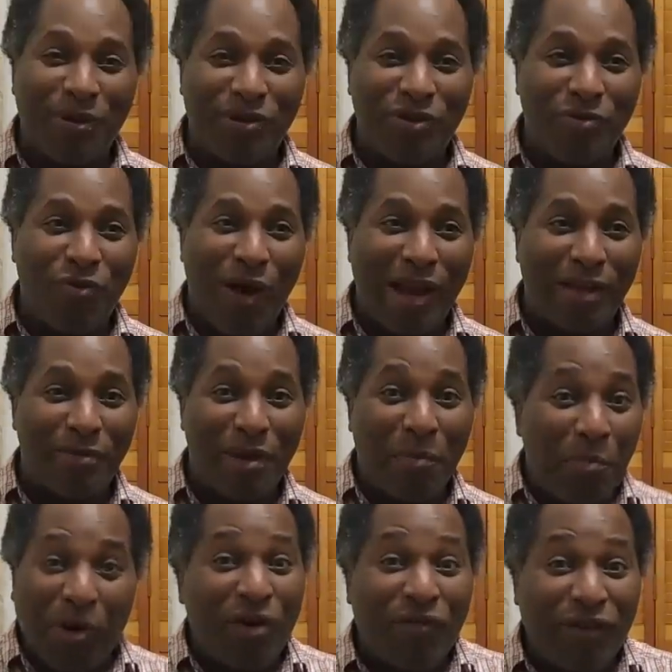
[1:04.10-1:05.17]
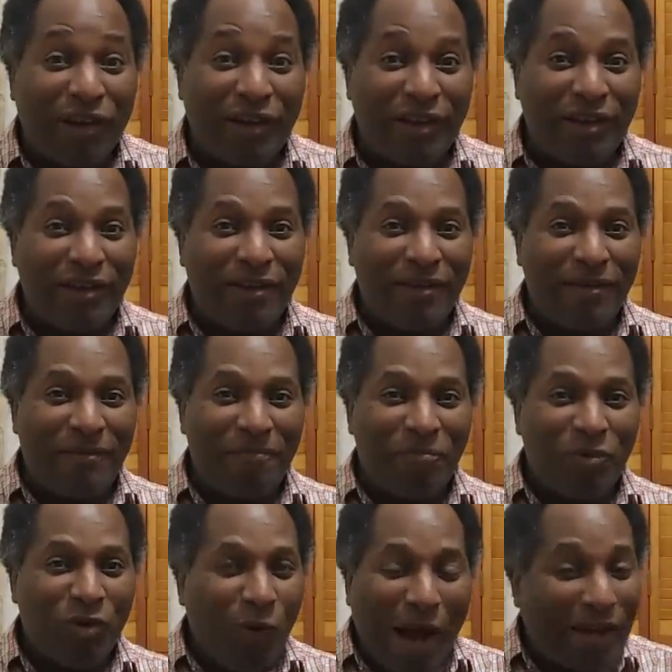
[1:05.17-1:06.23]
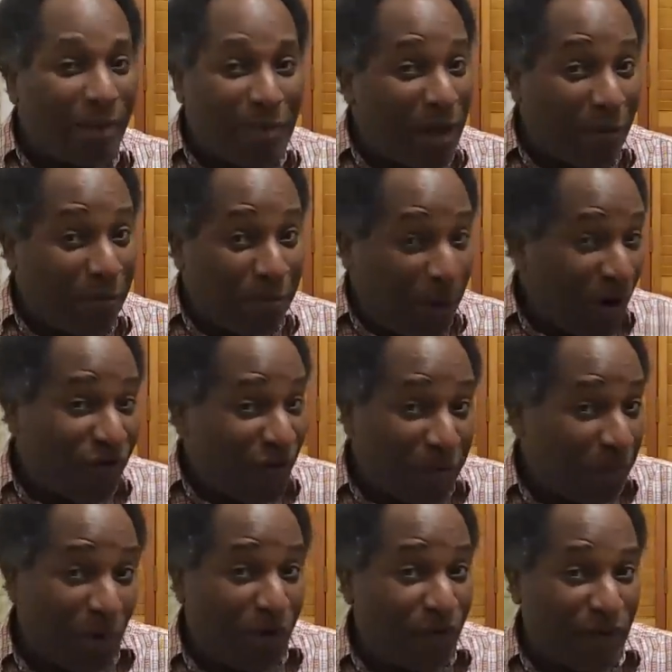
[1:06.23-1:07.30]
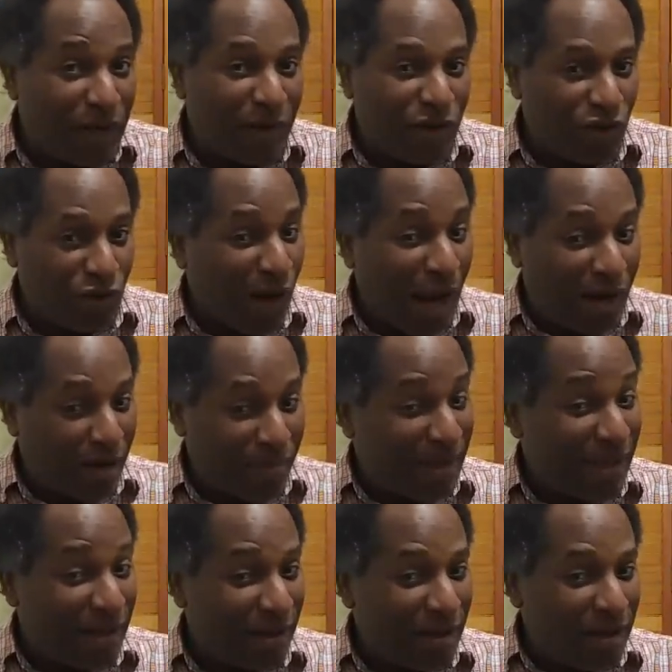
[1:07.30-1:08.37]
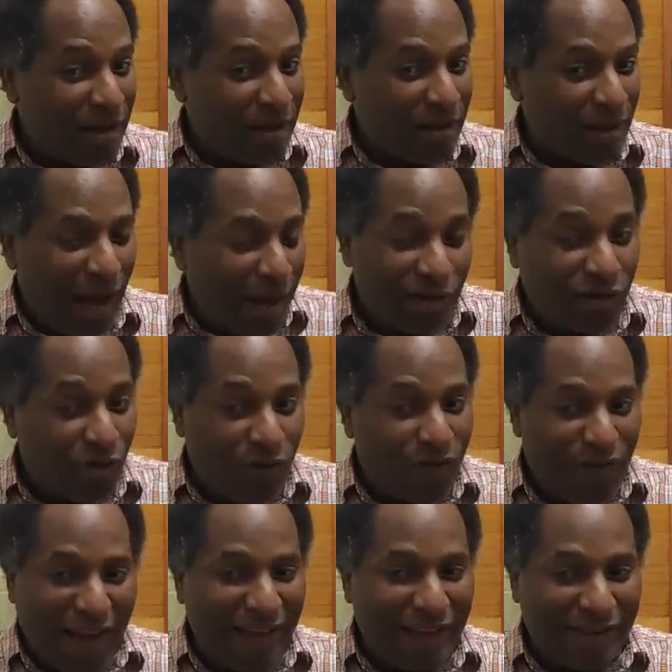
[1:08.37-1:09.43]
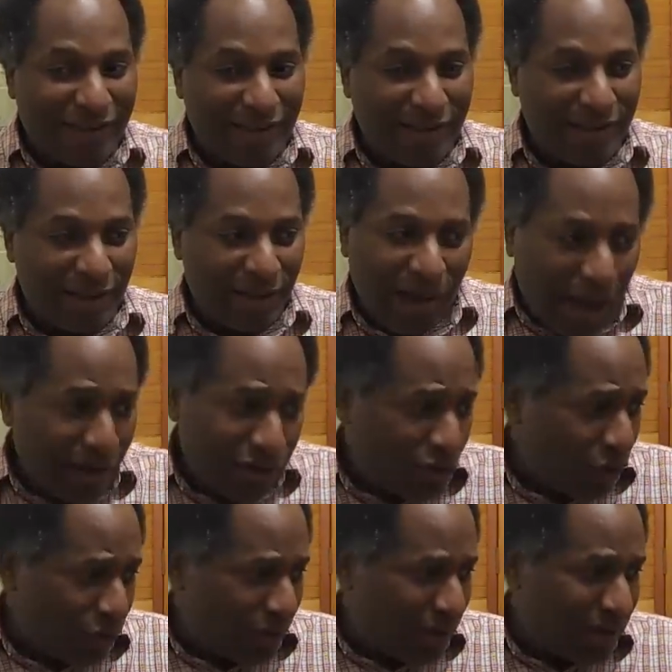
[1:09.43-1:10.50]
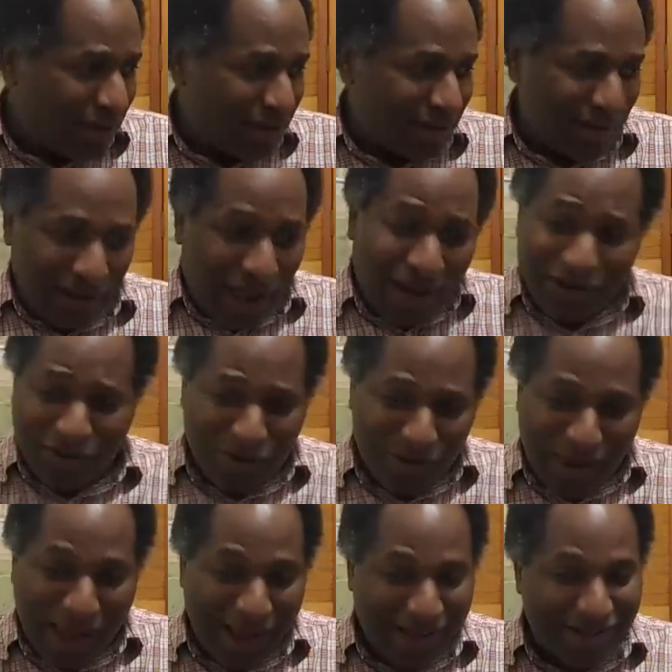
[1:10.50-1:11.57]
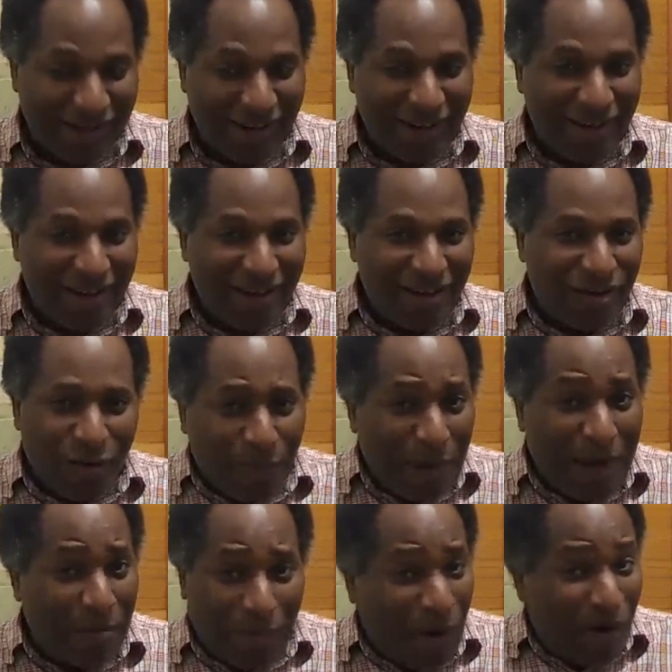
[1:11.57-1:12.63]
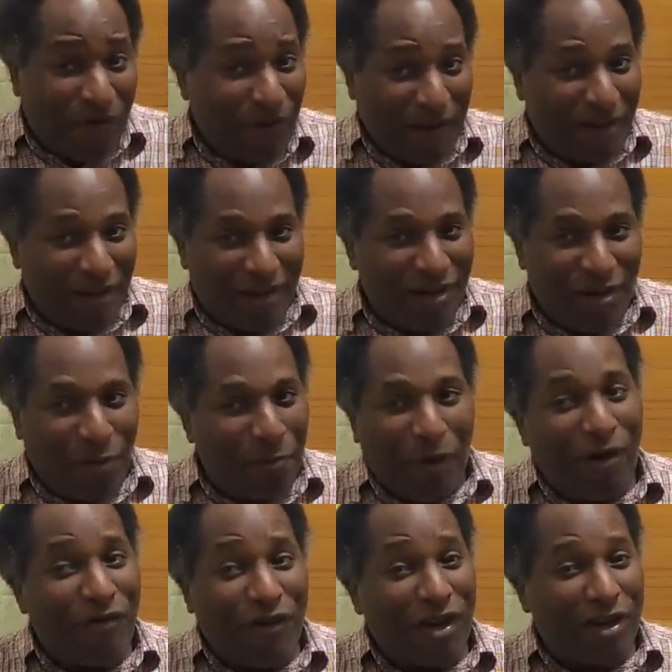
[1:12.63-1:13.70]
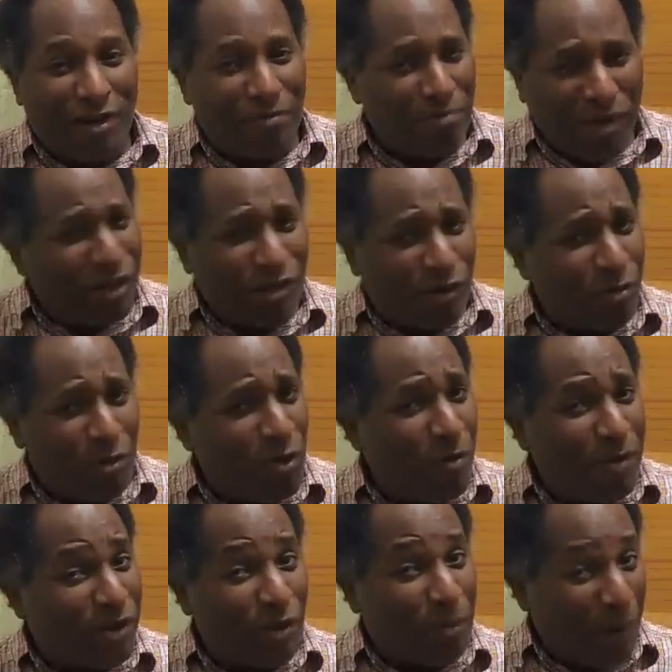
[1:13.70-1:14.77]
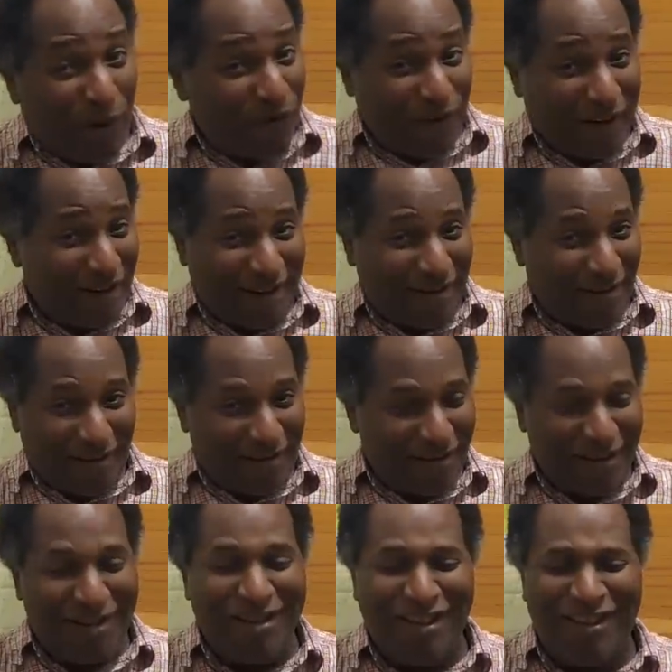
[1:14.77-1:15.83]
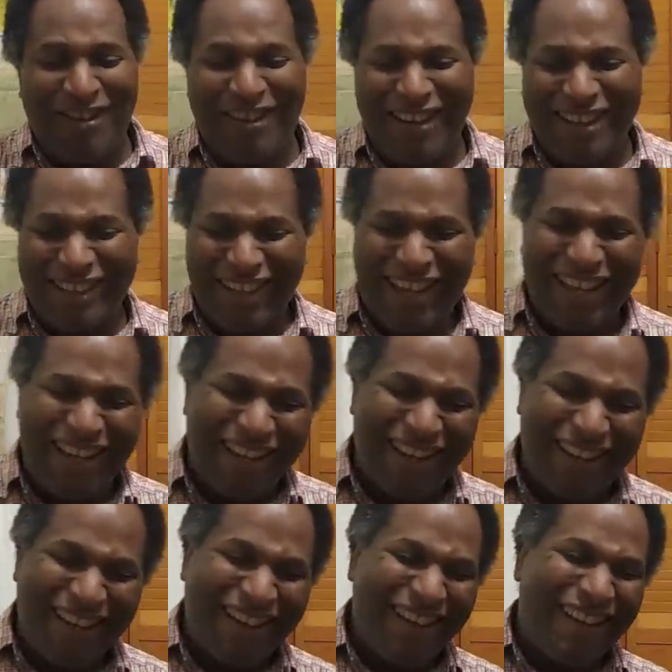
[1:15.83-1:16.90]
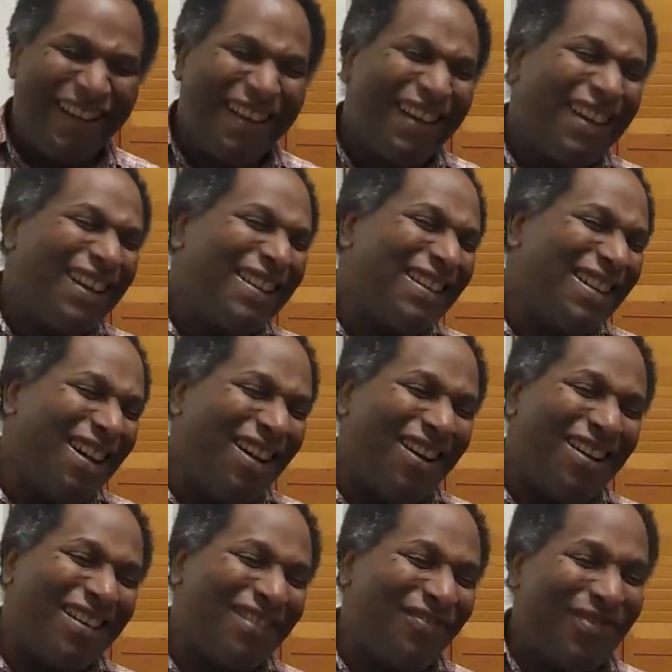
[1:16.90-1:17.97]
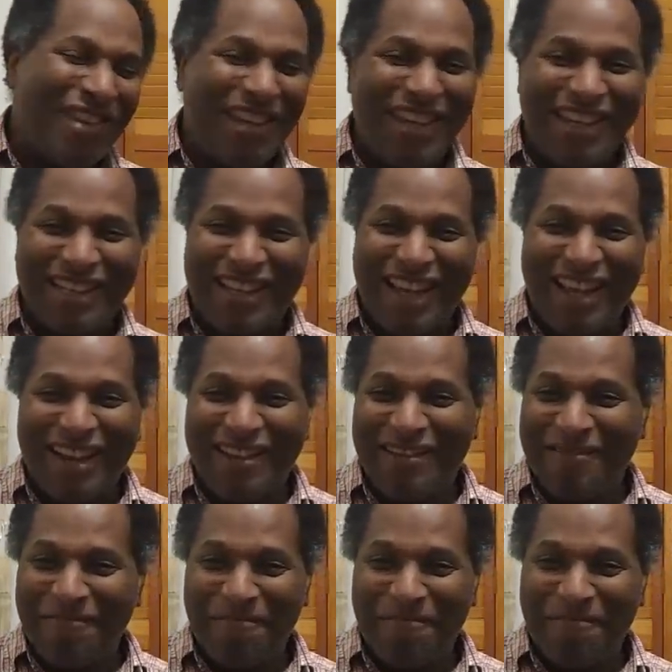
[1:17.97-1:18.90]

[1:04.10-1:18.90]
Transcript: but you wind up being perfect. You wind up being perfect, perfect, because you're not committing logical fallacies and logical this and logical that's. You're being perfect. You're perfect and miserable, but you're perfect. You know, it's like, nah, forget that.